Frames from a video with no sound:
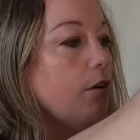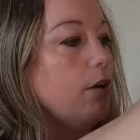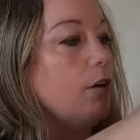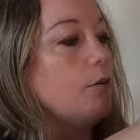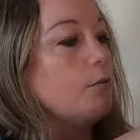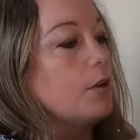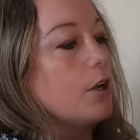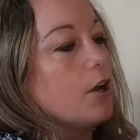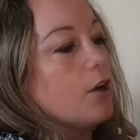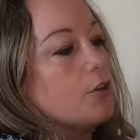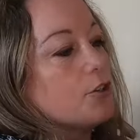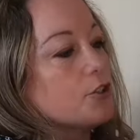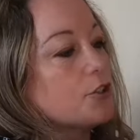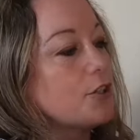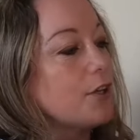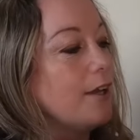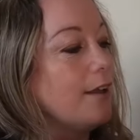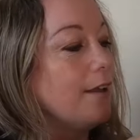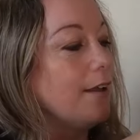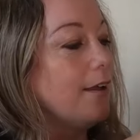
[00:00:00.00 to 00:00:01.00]
Oh
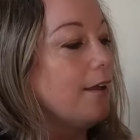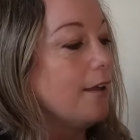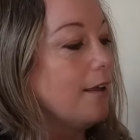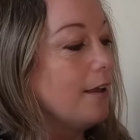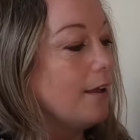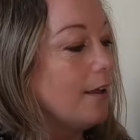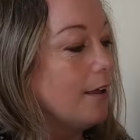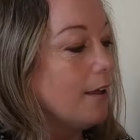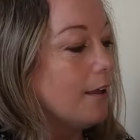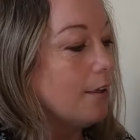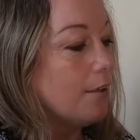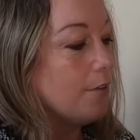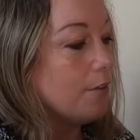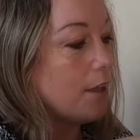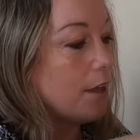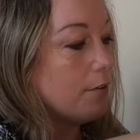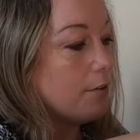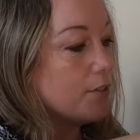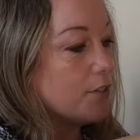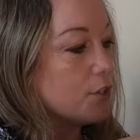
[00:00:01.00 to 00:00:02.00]
gosh,
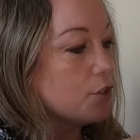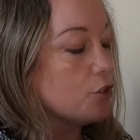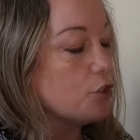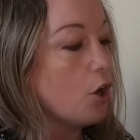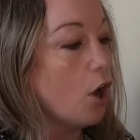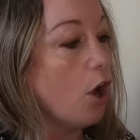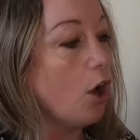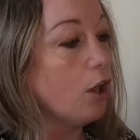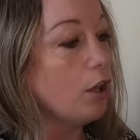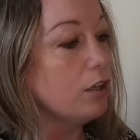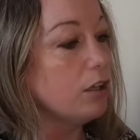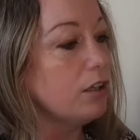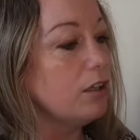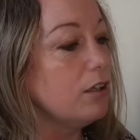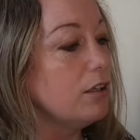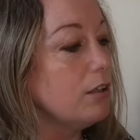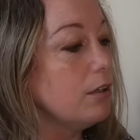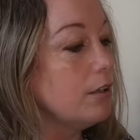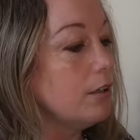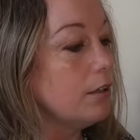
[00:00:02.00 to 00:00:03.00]
there is a doll.
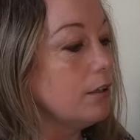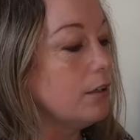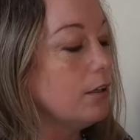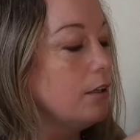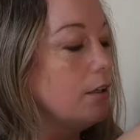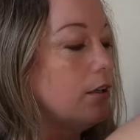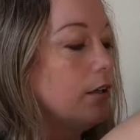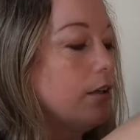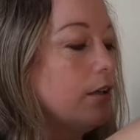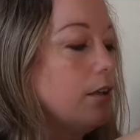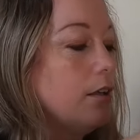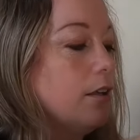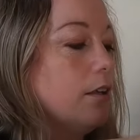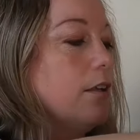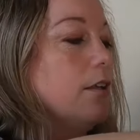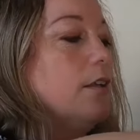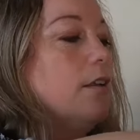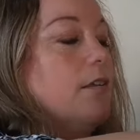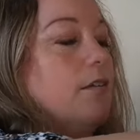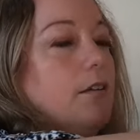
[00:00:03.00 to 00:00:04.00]

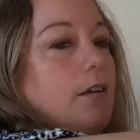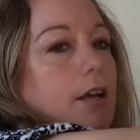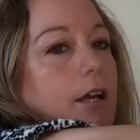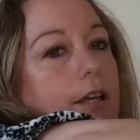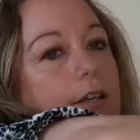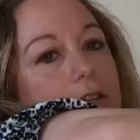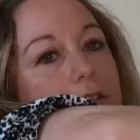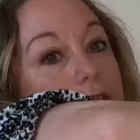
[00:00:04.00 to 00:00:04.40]
I can